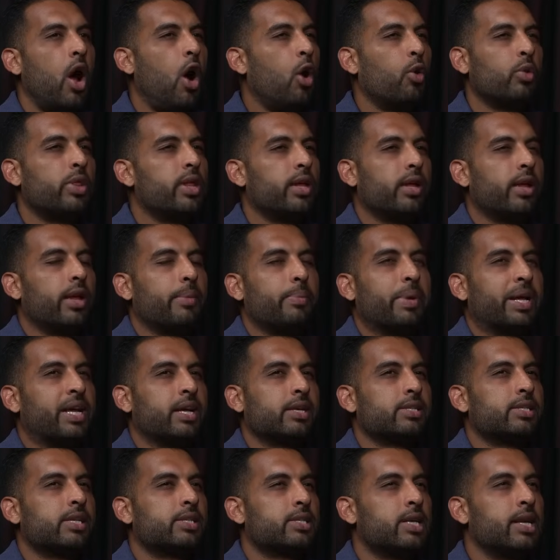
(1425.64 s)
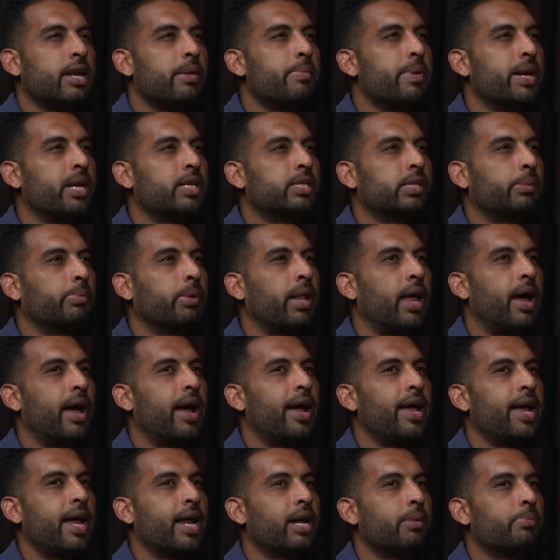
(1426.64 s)
oh, because it's limited
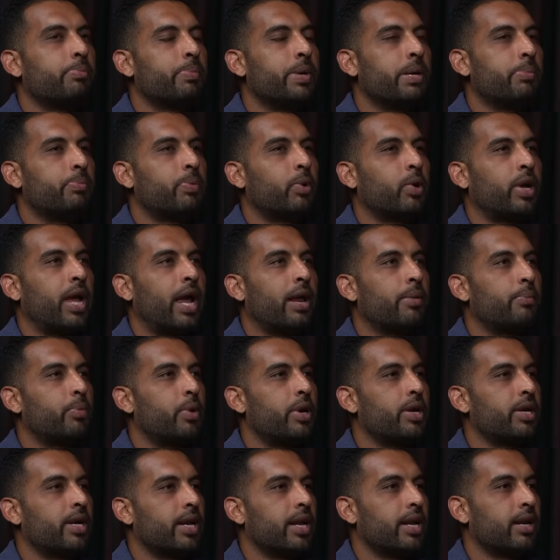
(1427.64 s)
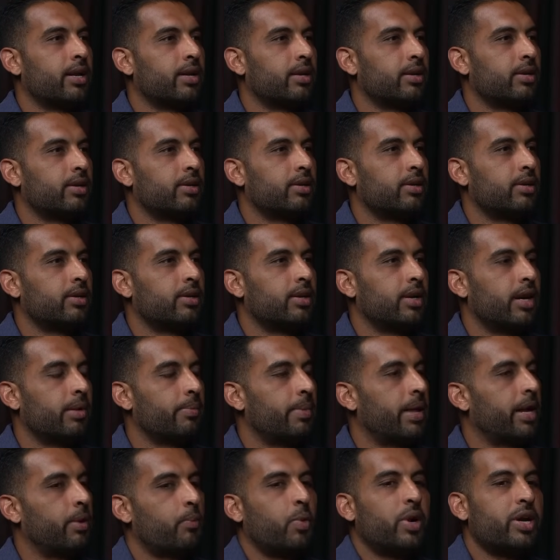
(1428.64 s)
supply and people can't print it. And
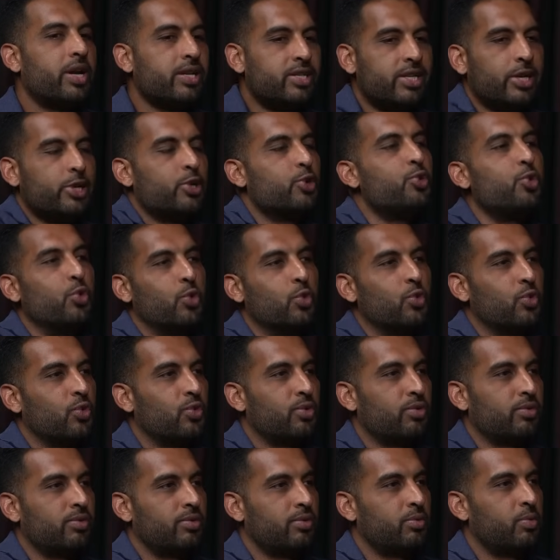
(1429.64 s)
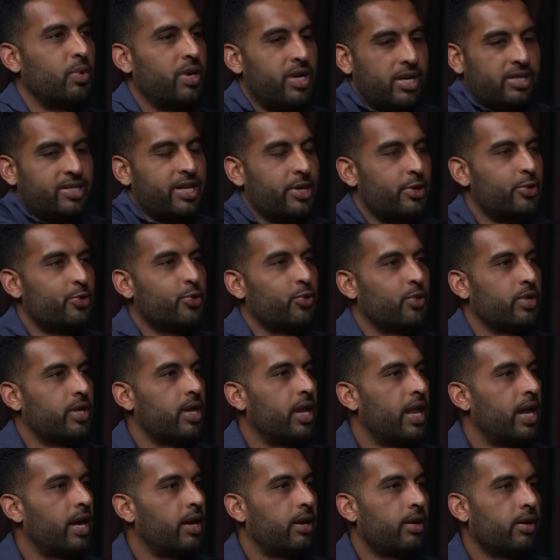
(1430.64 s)
I'm like, what does it do? What does it do? And
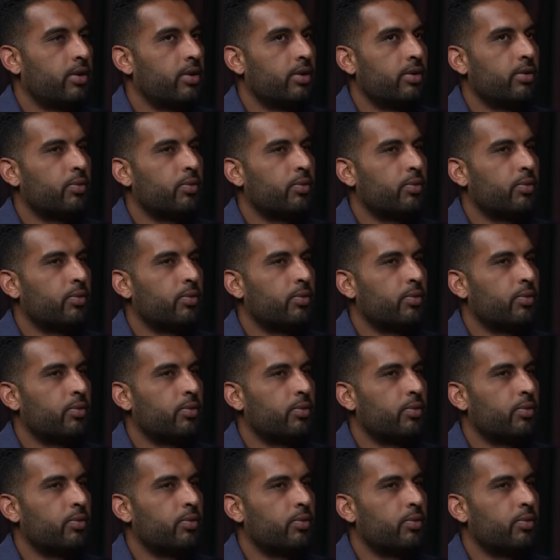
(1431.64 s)
they're like,